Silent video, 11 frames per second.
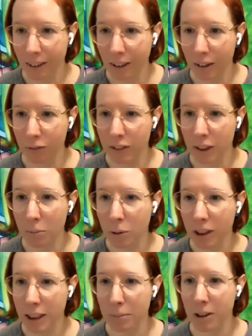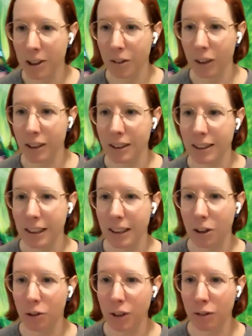If someone emails in advance to say they
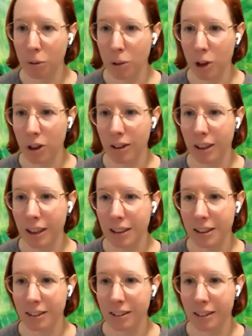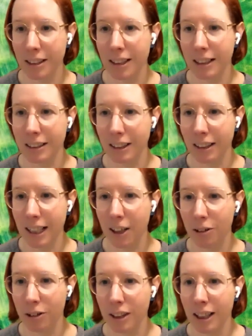don't give permission, then that's
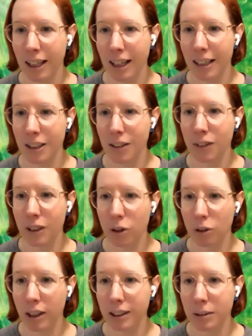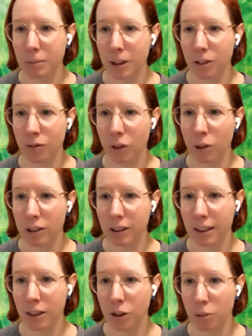allowed. And that if they don't like to be in the photos, that
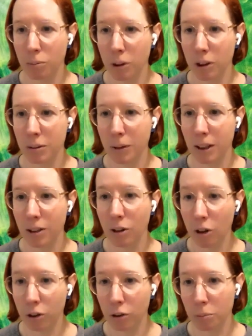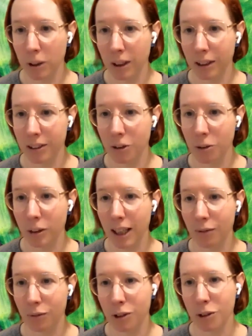they don't participate in all group pics. So we
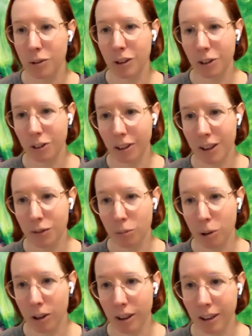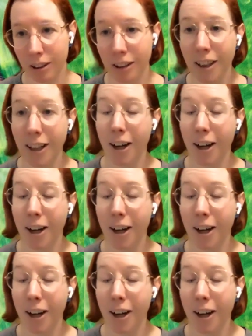have ones we can utilize for marketing.